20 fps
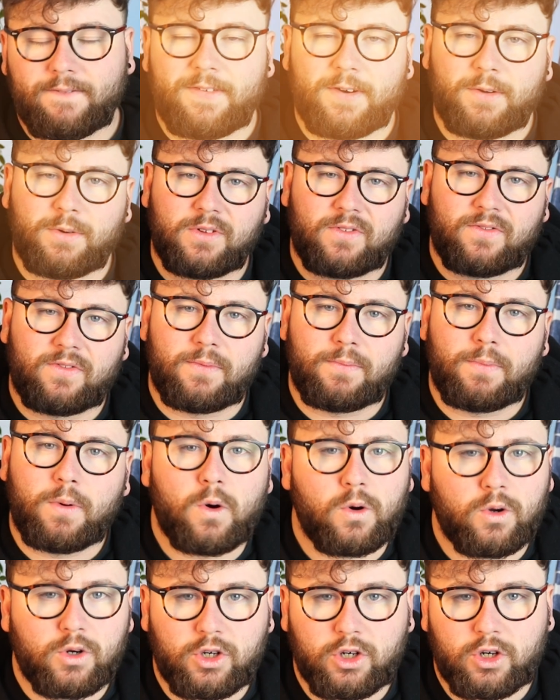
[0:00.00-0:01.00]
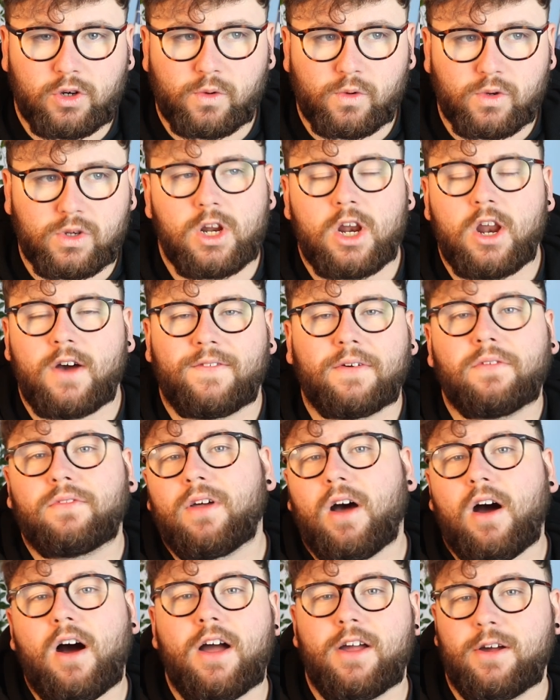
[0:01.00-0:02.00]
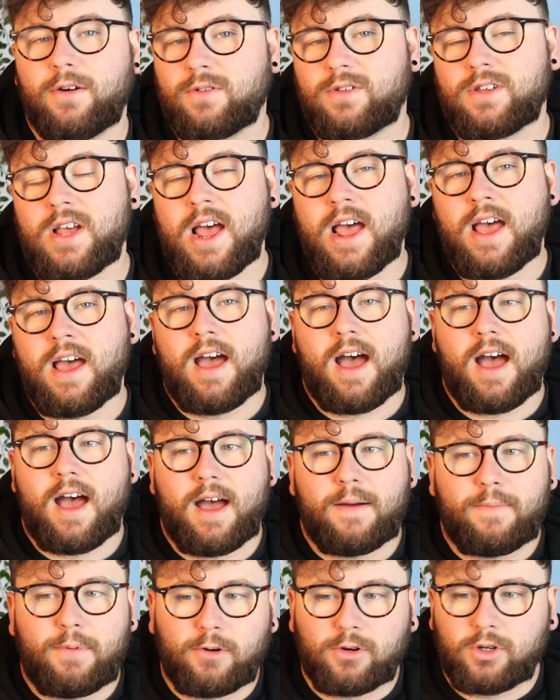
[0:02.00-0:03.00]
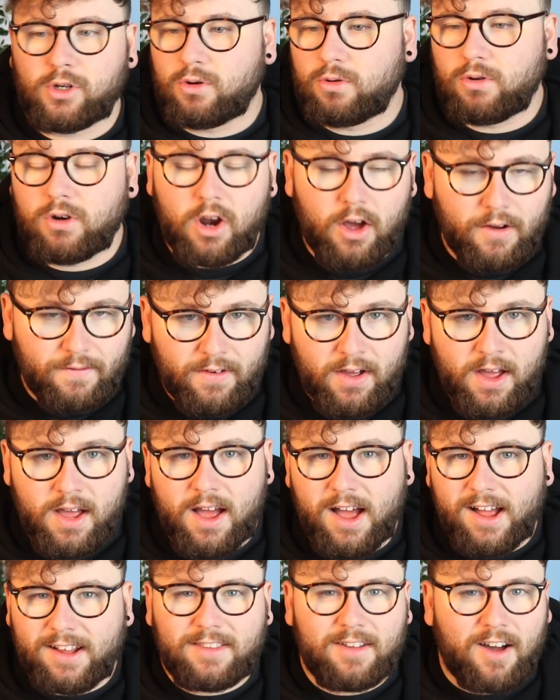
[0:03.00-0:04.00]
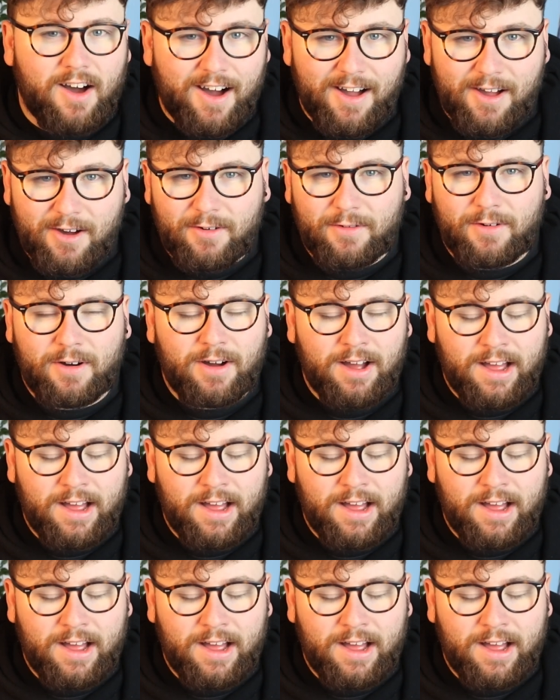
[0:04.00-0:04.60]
influence from Portugal's love of tiles. Portugal love a tile.